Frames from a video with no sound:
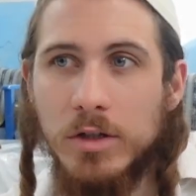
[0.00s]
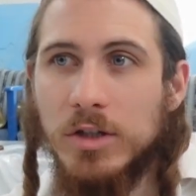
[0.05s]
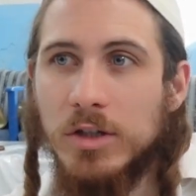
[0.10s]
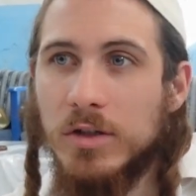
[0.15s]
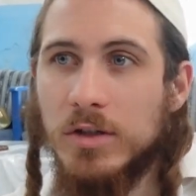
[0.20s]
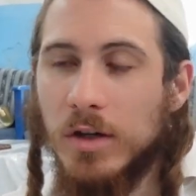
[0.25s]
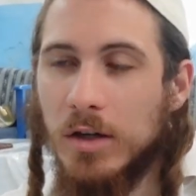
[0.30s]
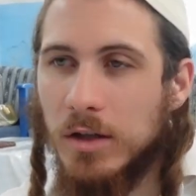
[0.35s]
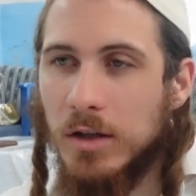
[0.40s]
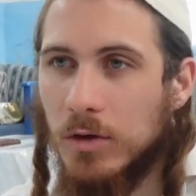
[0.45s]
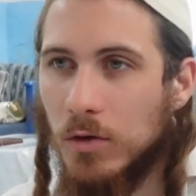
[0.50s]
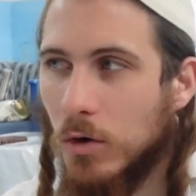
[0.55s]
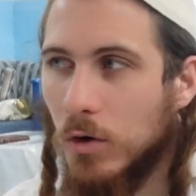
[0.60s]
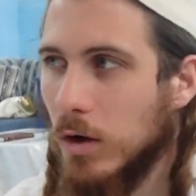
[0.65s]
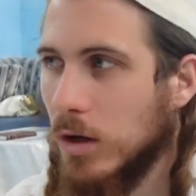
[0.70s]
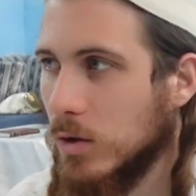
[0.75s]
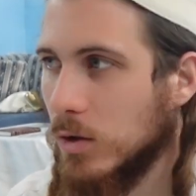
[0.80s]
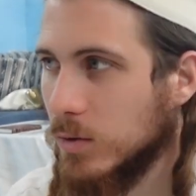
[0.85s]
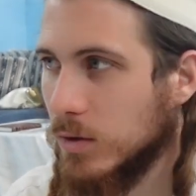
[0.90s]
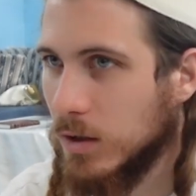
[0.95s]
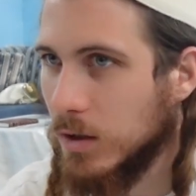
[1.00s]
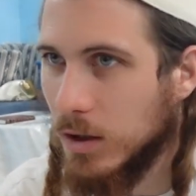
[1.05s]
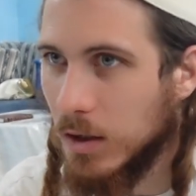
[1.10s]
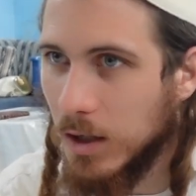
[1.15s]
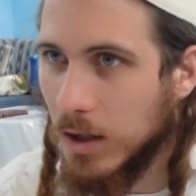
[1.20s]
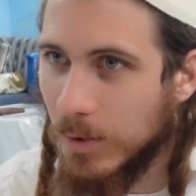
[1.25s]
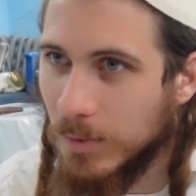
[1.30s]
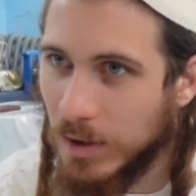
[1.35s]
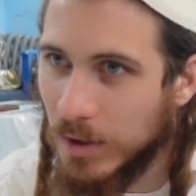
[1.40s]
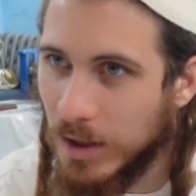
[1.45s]
he saw that Korach was going to
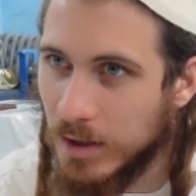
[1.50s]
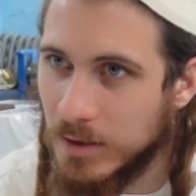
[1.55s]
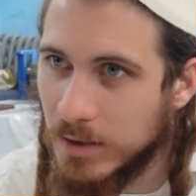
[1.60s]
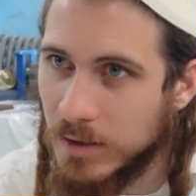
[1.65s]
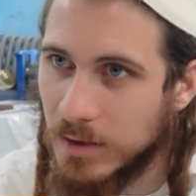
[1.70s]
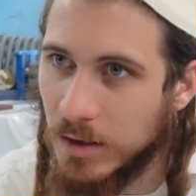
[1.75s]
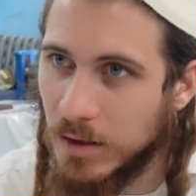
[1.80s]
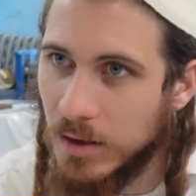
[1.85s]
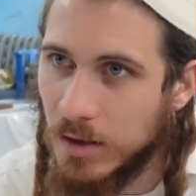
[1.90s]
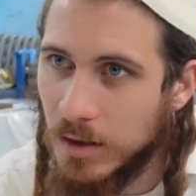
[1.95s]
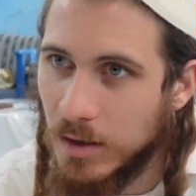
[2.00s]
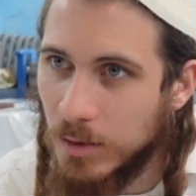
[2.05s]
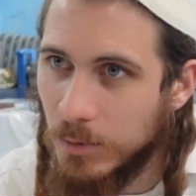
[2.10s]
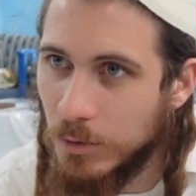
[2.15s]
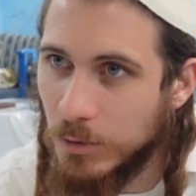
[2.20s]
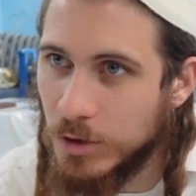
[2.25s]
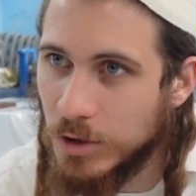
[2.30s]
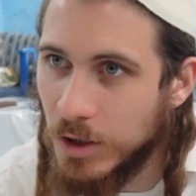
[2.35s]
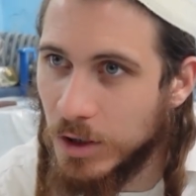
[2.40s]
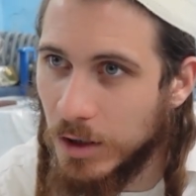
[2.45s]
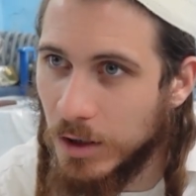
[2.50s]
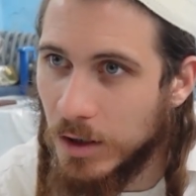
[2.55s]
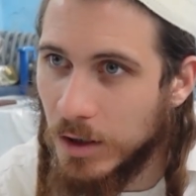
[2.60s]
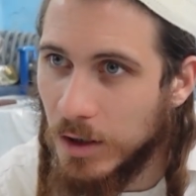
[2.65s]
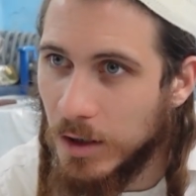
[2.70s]
come against Moshe.